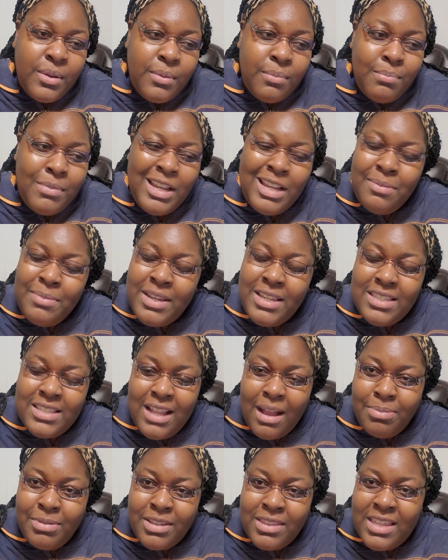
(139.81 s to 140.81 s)
made me
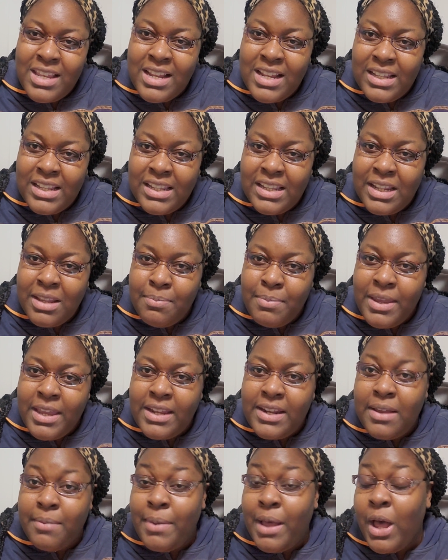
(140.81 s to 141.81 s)
stop to think a little bit
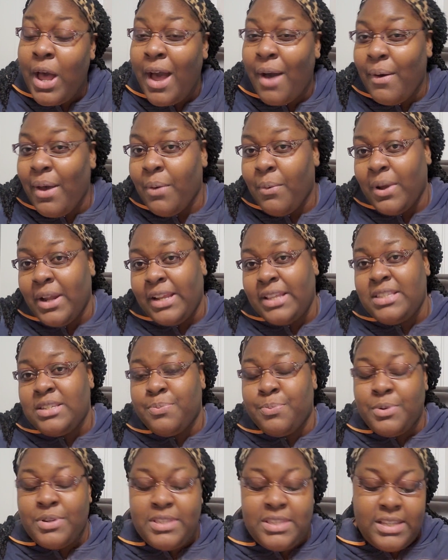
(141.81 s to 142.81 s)
about how I wanted to
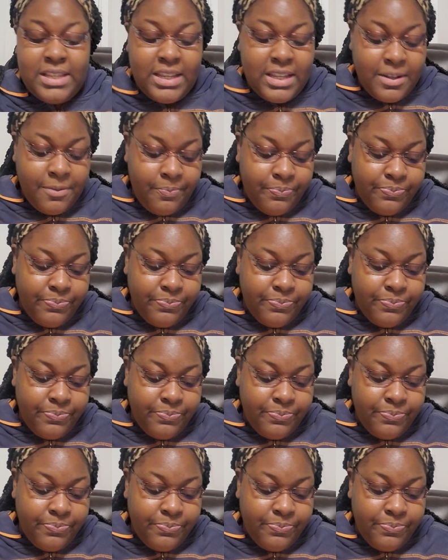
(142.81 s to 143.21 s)
proceed.